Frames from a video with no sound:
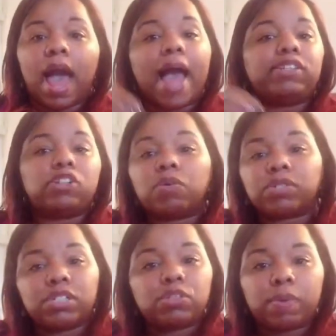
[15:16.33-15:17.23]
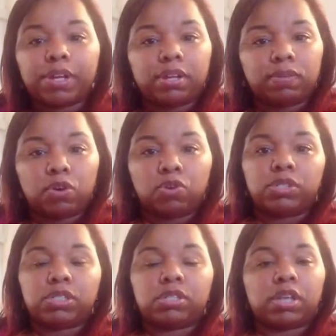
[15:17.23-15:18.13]
I don't see
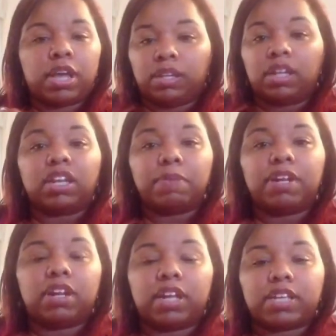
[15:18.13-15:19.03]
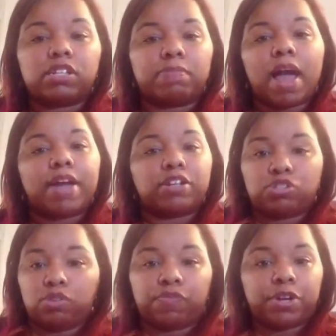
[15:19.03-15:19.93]
20-year-olds in the Limited unless they're buying a
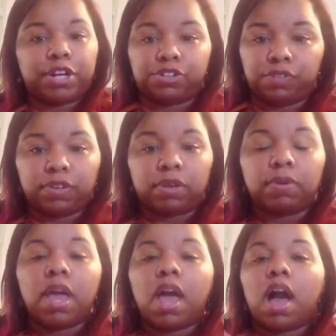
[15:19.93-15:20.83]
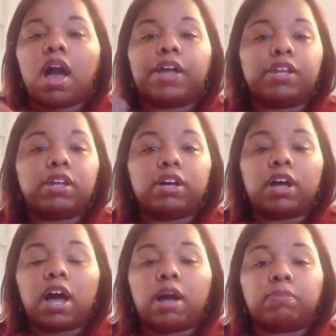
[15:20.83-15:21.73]
suit for an interview. And
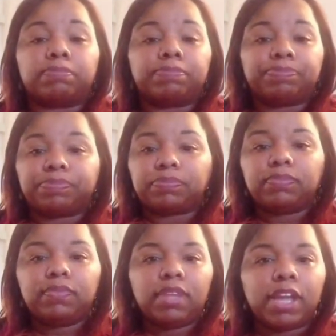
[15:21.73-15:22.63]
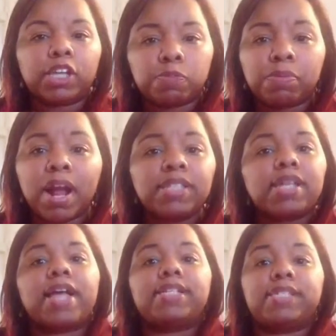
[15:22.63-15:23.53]
the Express,
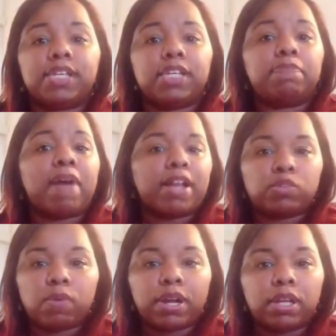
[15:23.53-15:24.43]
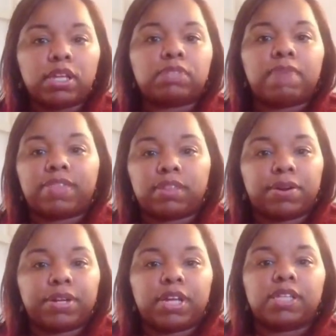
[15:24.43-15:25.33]
I see my 20s, my
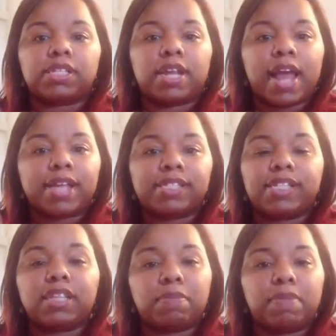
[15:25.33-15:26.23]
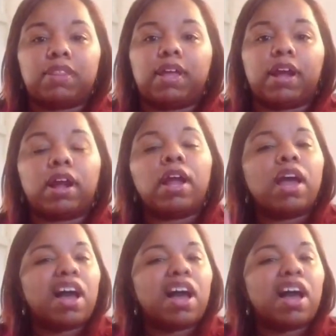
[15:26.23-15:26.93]
30s, and I see them in there.